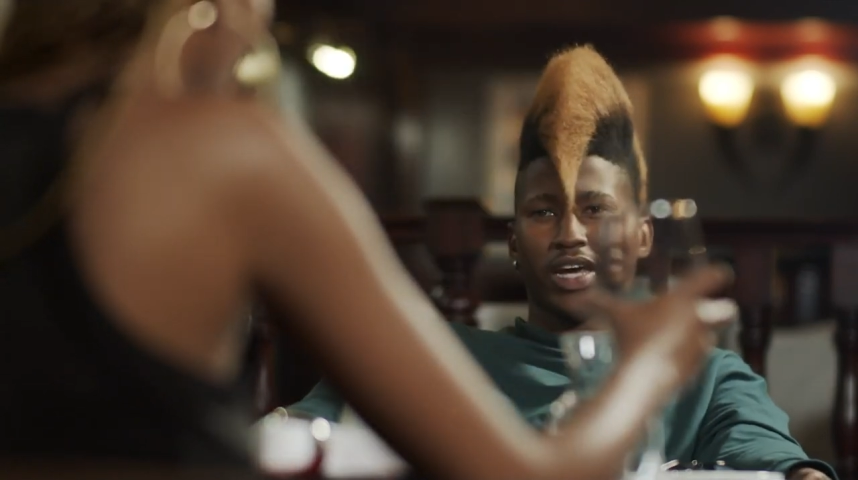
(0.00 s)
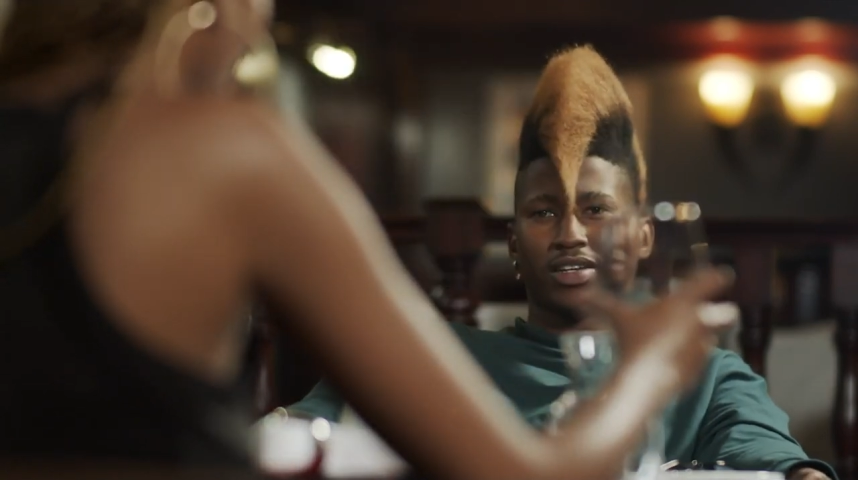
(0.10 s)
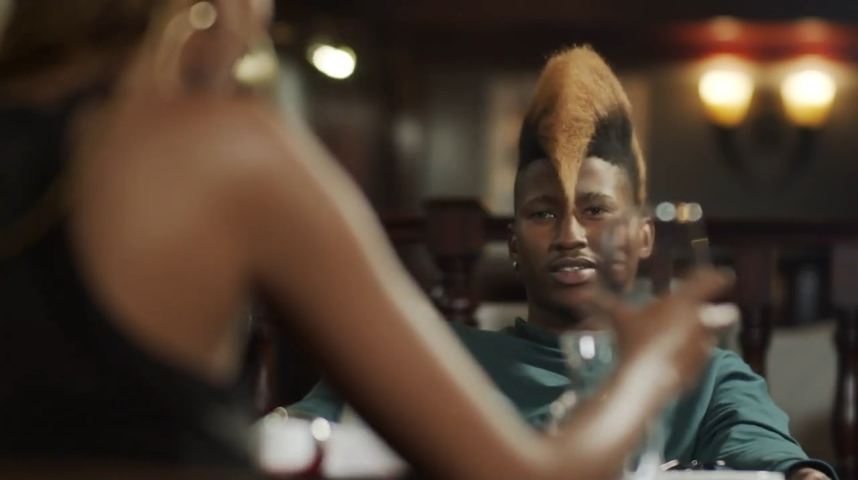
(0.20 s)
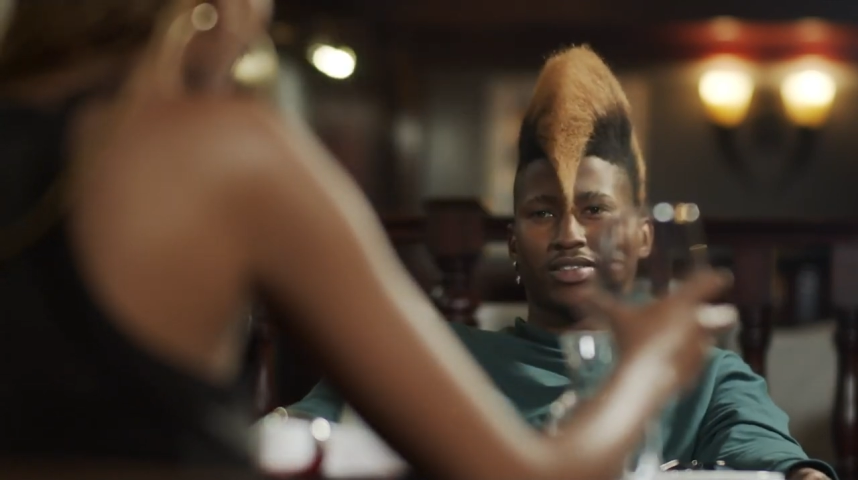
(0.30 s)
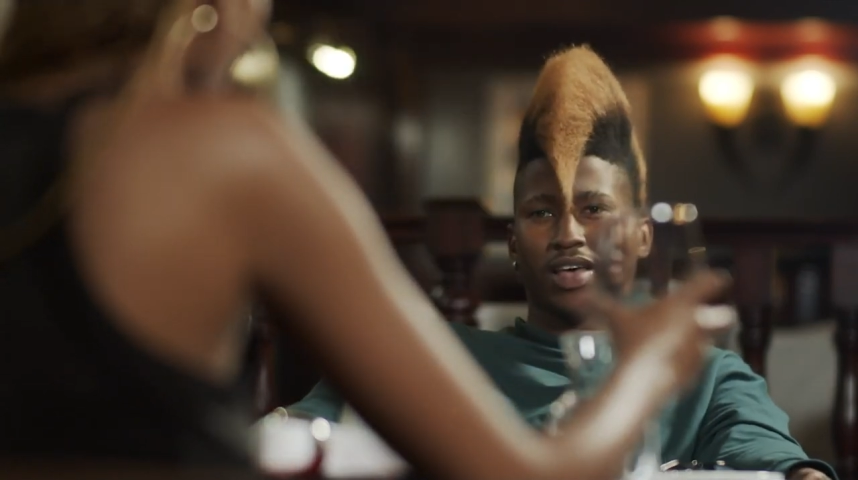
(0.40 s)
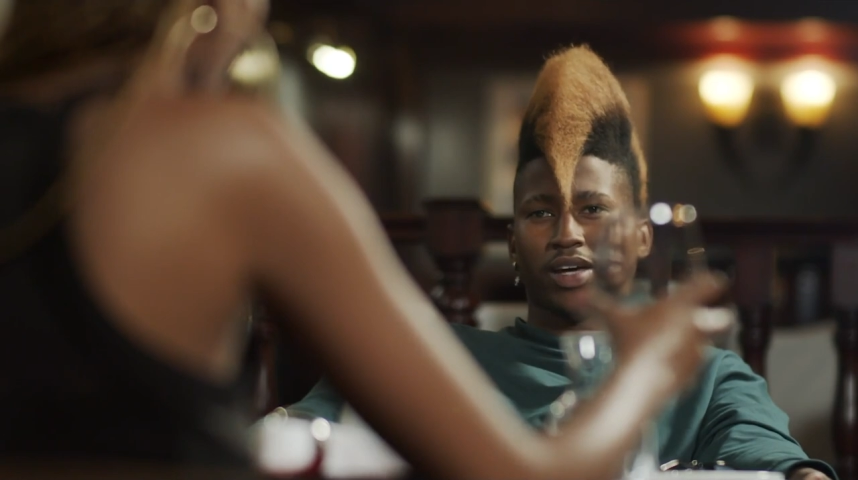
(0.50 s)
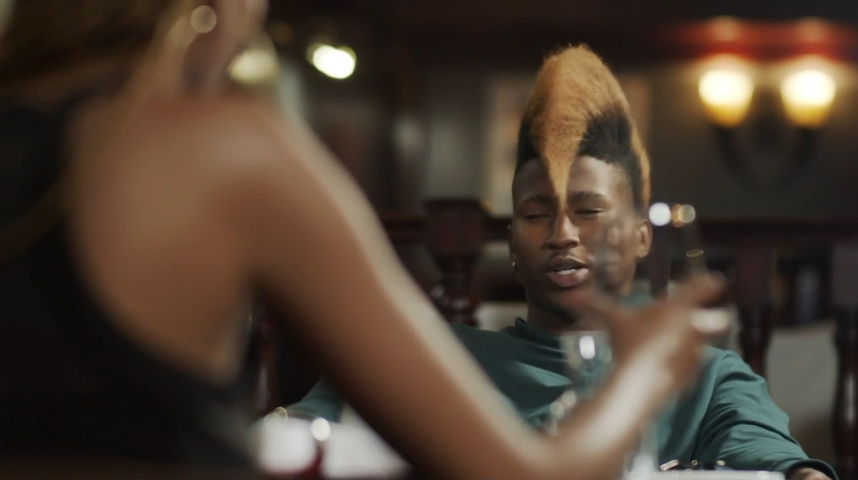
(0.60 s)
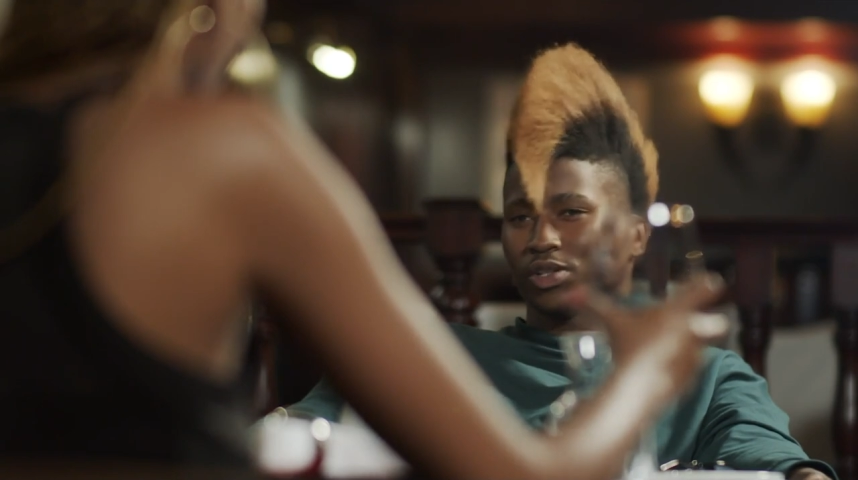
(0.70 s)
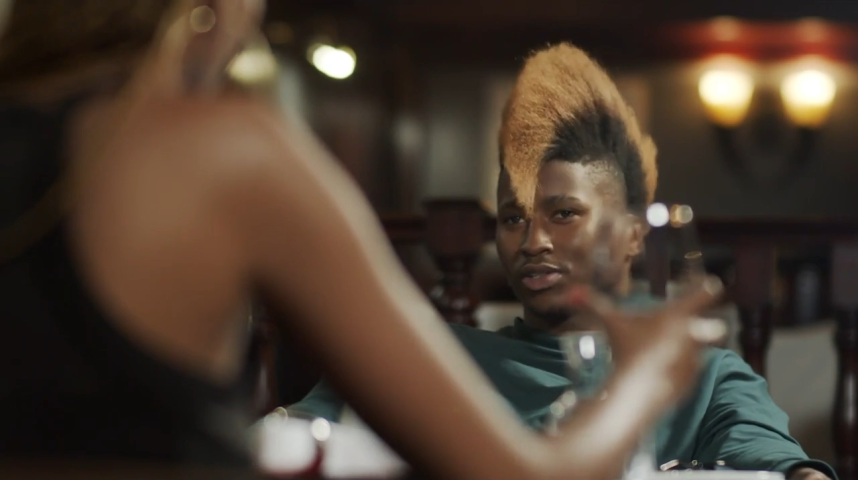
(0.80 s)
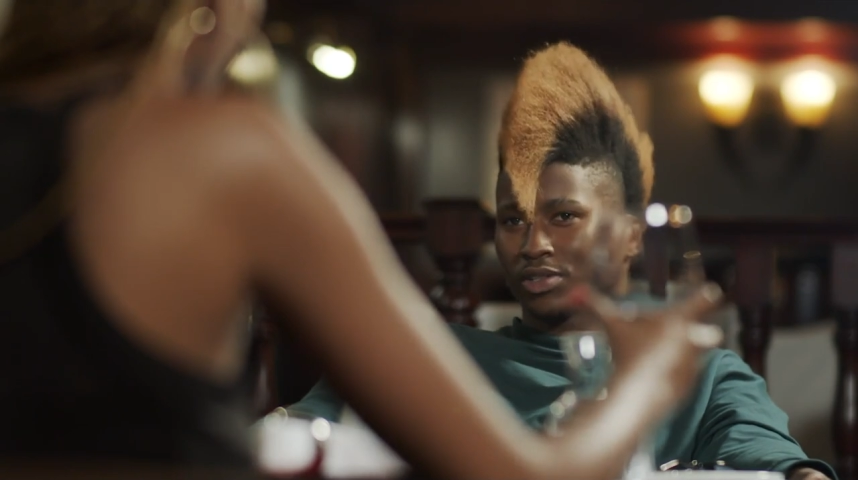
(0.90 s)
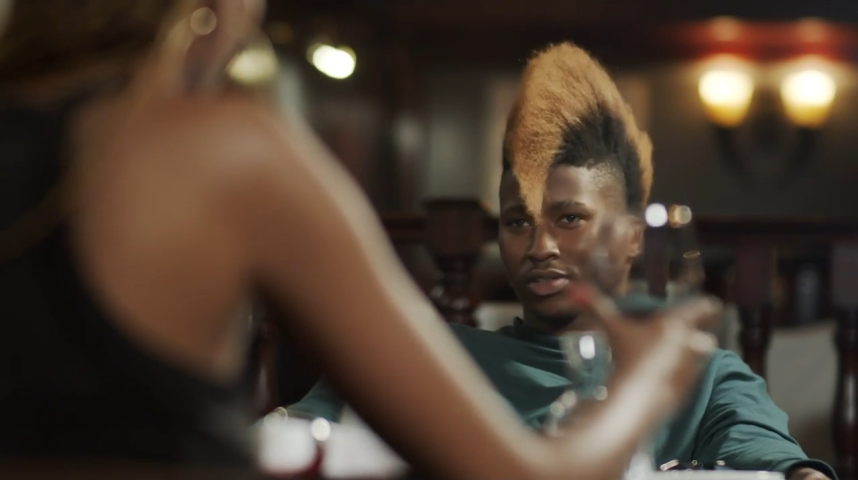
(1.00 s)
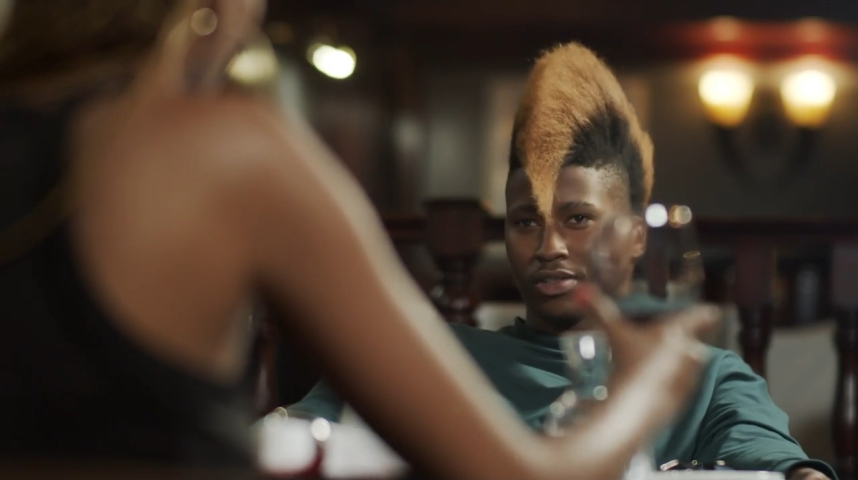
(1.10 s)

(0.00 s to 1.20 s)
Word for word: dating psychos,